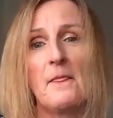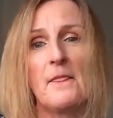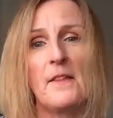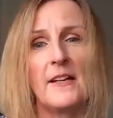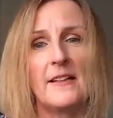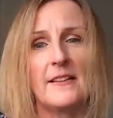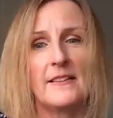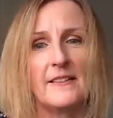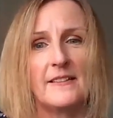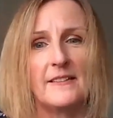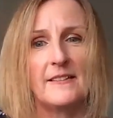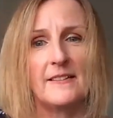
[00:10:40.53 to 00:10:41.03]

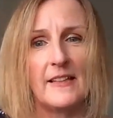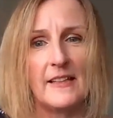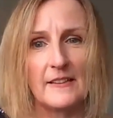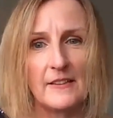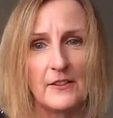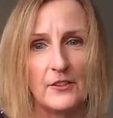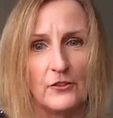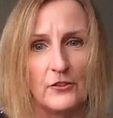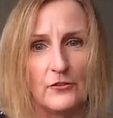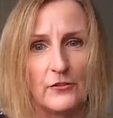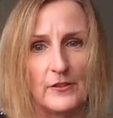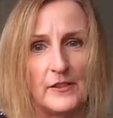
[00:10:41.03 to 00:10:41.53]
That
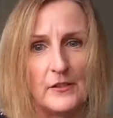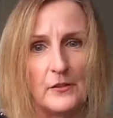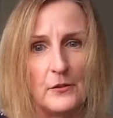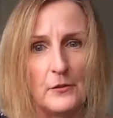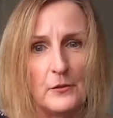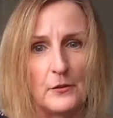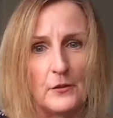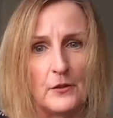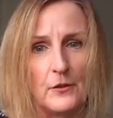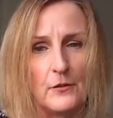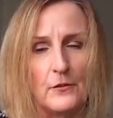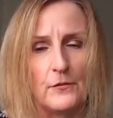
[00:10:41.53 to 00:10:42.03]
secondary
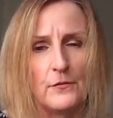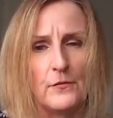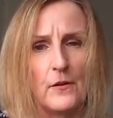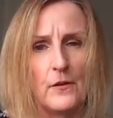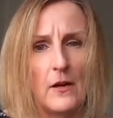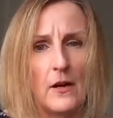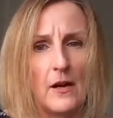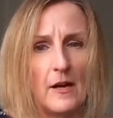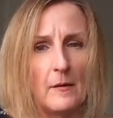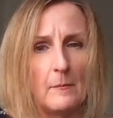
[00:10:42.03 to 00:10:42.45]
hook of,